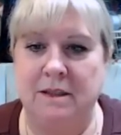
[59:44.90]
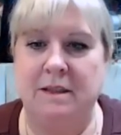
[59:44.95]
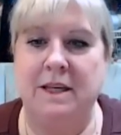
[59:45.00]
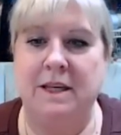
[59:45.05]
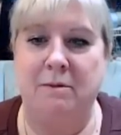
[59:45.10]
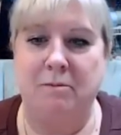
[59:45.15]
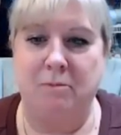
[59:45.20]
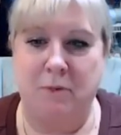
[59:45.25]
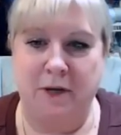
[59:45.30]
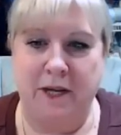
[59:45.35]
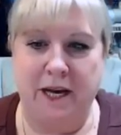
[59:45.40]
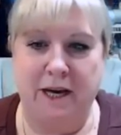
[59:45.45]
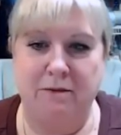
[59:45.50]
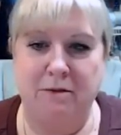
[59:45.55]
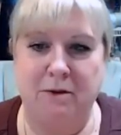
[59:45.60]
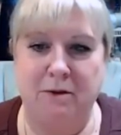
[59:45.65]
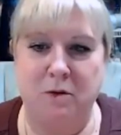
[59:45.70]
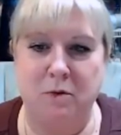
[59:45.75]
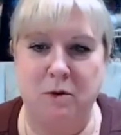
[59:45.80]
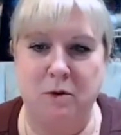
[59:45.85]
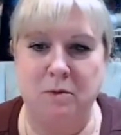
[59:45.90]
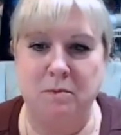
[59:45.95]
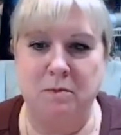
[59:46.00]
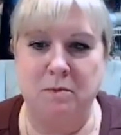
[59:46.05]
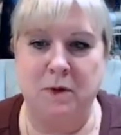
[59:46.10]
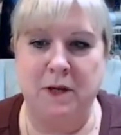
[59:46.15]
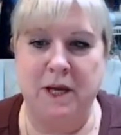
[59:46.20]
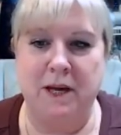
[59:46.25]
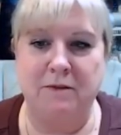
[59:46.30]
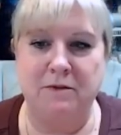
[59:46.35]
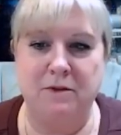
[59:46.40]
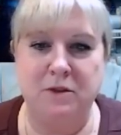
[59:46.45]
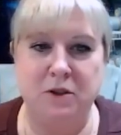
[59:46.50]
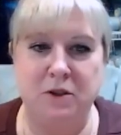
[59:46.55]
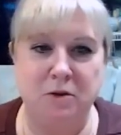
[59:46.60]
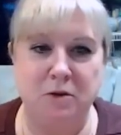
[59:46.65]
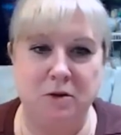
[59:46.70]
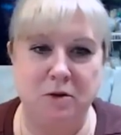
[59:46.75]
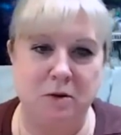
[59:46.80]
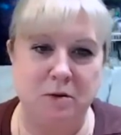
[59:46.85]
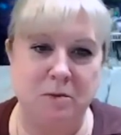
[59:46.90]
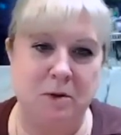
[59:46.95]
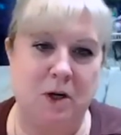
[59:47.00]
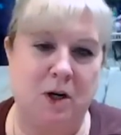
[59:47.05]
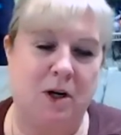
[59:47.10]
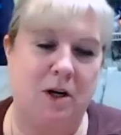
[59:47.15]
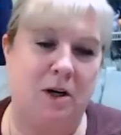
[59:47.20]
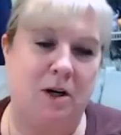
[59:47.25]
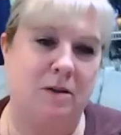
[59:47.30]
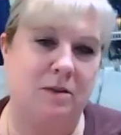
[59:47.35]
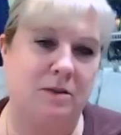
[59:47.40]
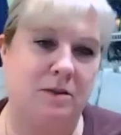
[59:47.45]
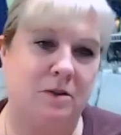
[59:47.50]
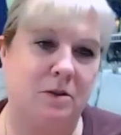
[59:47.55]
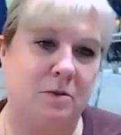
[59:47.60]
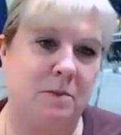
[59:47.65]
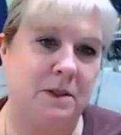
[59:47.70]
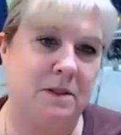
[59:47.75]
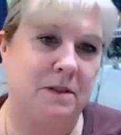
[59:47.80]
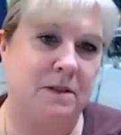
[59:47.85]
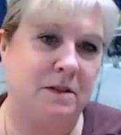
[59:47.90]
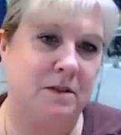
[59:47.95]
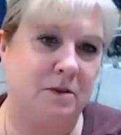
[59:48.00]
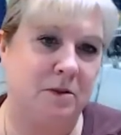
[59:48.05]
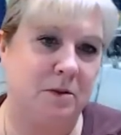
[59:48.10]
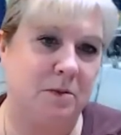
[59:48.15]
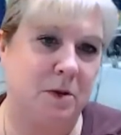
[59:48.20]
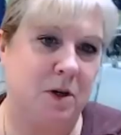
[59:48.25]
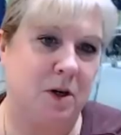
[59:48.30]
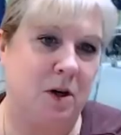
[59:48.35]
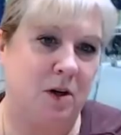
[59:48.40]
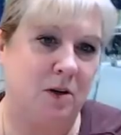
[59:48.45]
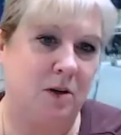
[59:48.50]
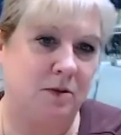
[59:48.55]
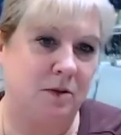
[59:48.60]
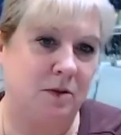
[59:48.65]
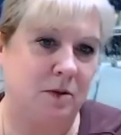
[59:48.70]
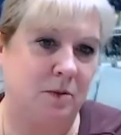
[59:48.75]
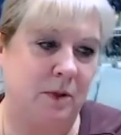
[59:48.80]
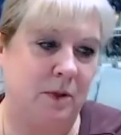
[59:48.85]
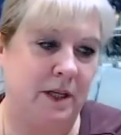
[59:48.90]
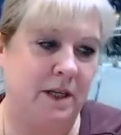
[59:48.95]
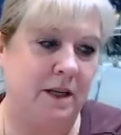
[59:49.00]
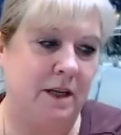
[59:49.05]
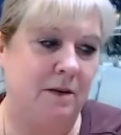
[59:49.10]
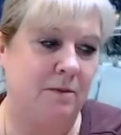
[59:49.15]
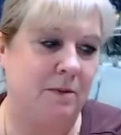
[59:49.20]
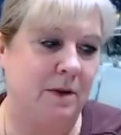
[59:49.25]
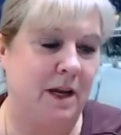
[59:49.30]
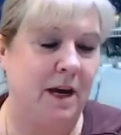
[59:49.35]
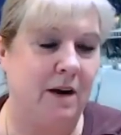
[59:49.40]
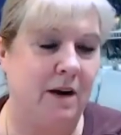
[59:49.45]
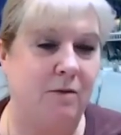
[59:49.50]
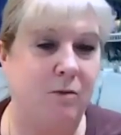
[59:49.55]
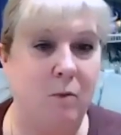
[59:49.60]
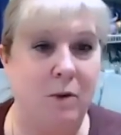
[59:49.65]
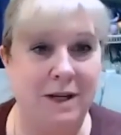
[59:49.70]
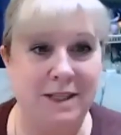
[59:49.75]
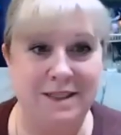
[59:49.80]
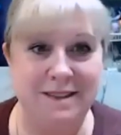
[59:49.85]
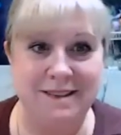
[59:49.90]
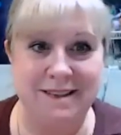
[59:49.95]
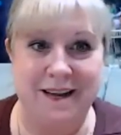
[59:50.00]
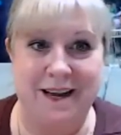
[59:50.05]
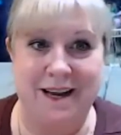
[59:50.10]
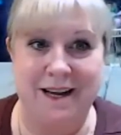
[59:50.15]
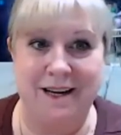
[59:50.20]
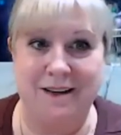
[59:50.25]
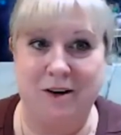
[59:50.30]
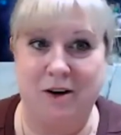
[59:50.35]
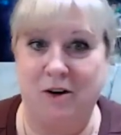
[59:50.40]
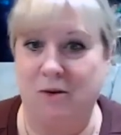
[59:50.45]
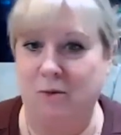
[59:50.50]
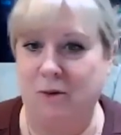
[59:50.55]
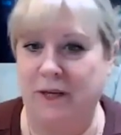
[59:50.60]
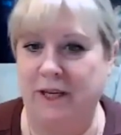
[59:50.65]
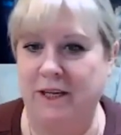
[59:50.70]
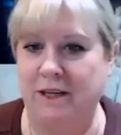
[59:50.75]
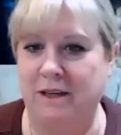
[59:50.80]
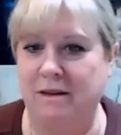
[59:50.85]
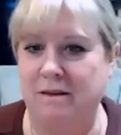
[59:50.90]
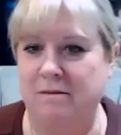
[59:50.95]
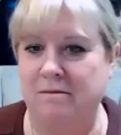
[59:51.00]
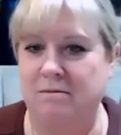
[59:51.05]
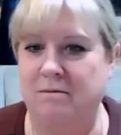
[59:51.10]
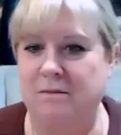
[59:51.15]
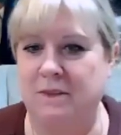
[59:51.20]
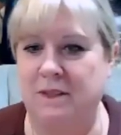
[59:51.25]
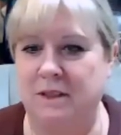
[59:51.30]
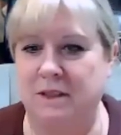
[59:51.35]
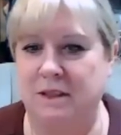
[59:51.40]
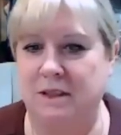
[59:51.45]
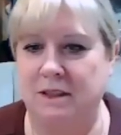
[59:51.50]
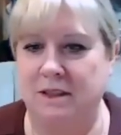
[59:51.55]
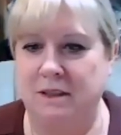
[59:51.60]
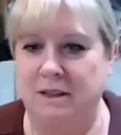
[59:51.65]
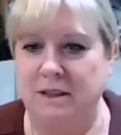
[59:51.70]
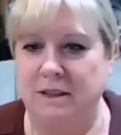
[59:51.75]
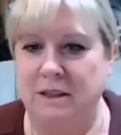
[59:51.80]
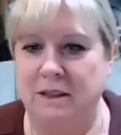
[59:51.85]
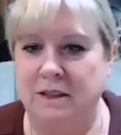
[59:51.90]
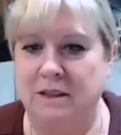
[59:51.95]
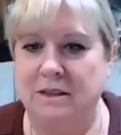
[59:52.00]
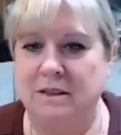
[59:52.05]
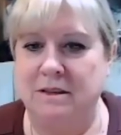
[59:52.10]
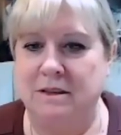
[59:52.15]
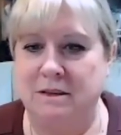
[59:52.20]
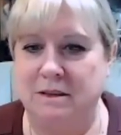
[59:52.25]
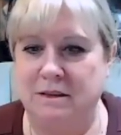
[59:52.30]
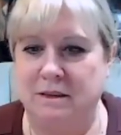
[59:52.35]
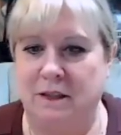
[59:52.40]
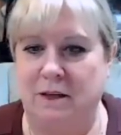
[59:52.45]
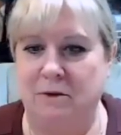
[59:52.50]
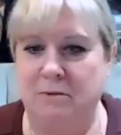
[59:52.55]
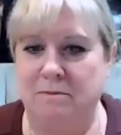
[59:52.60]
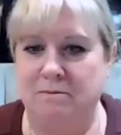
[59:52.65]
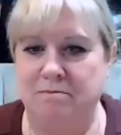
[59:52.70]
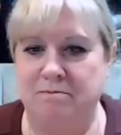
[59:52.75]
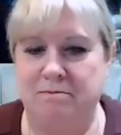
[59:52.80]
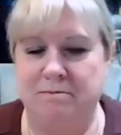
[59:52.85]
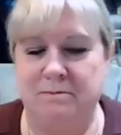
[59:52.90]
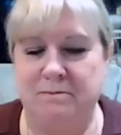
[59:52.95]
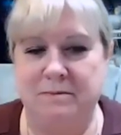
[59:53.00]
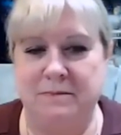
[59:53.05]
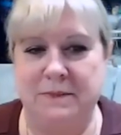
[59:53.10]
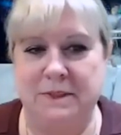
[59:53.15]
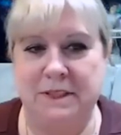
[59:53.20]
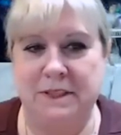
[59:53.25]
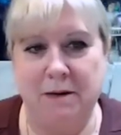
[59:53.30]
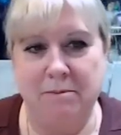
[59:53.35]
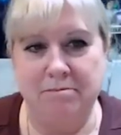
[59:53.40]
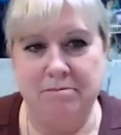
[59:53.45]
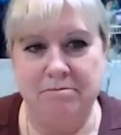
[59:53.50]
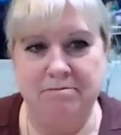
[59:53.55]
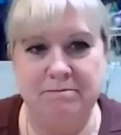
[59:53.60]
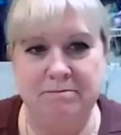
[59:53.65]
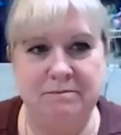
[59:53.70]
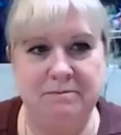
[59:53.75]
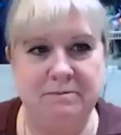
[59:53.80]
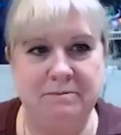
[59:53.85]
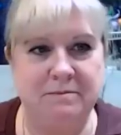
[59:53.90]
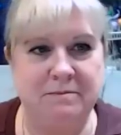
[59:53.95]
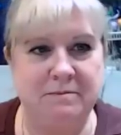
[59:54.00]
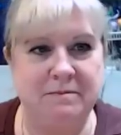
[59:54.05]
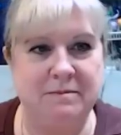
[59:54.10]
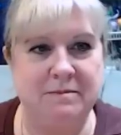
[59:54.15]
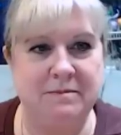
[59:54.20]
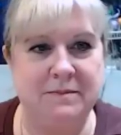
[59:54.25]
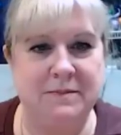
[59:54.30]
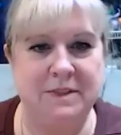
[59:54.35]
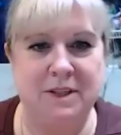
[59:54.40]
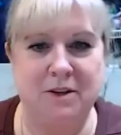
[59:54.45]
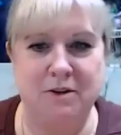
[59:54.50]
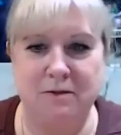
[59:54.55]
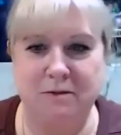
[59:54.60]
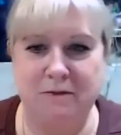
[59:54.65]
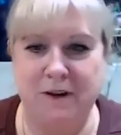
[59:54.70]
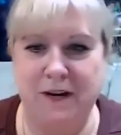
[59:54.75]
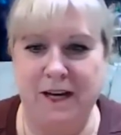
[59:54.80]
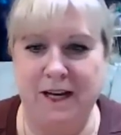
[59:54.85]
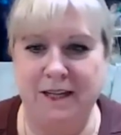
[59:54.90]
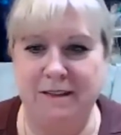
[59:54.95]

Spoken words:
yep, we have 2 group calls, 2 business group calls a week, and we have 1 design call a week. So, yep, and they're fun.